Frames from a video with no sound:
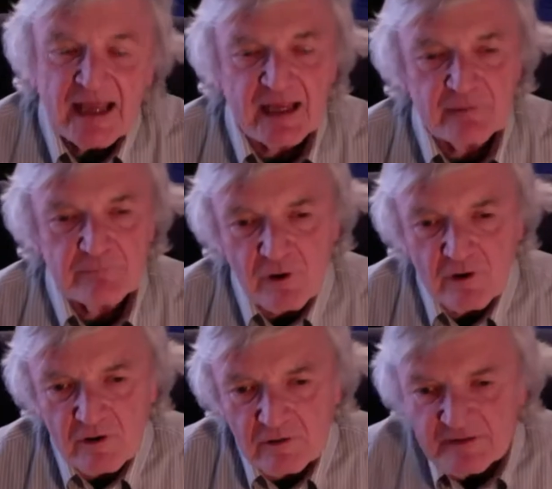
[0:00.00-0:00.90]
In
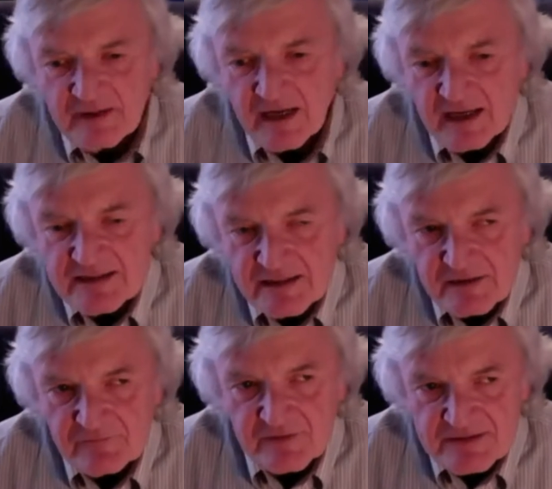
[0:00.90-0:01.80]
part, the idea
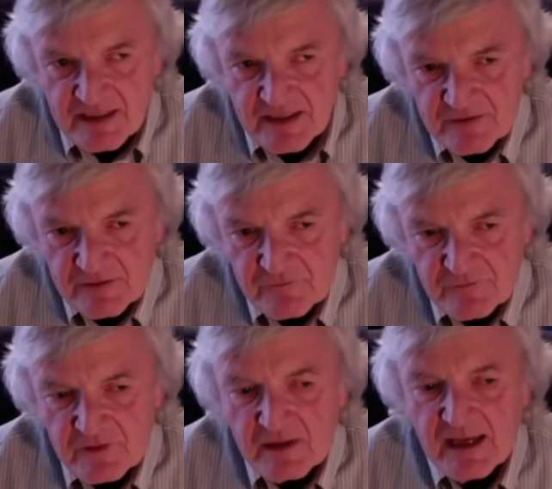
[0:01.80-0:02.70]
of incentives